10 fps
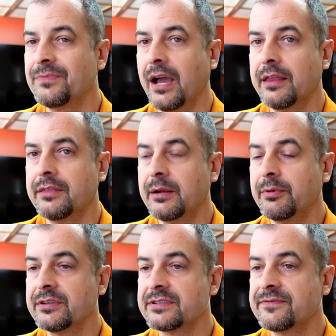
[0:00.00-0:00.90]
I thought
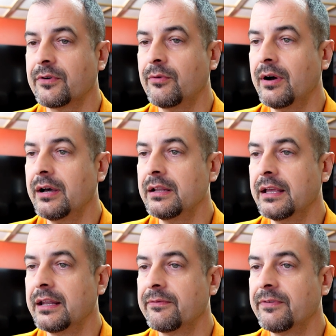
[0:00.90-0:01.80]
about this for a while,
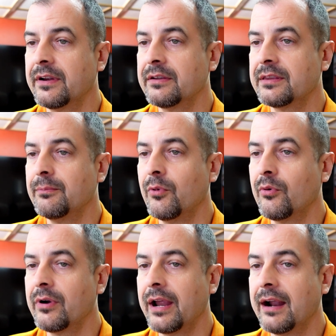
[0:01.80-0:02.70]
and I figured the
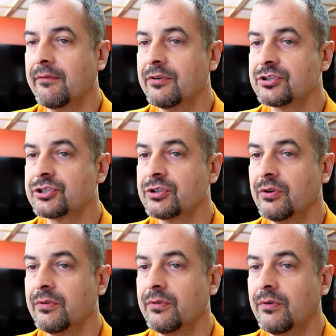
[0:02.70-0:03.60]
more average
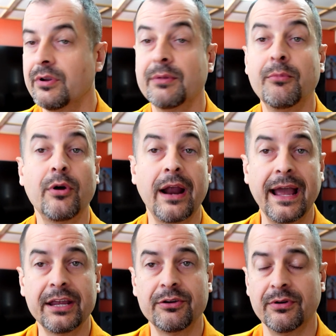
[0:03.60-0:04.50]
or the more
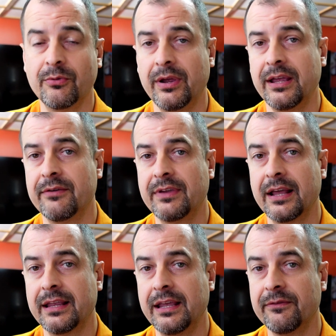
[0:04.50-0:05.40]
accurate way of
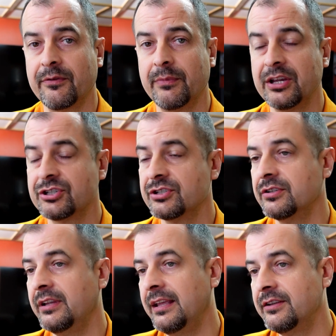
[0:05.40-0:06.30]
getting information
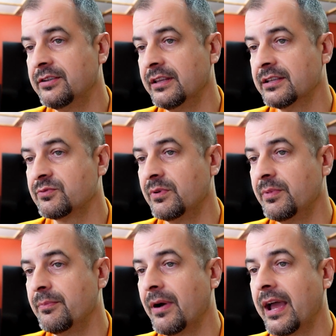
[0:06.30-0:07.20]
into this would be by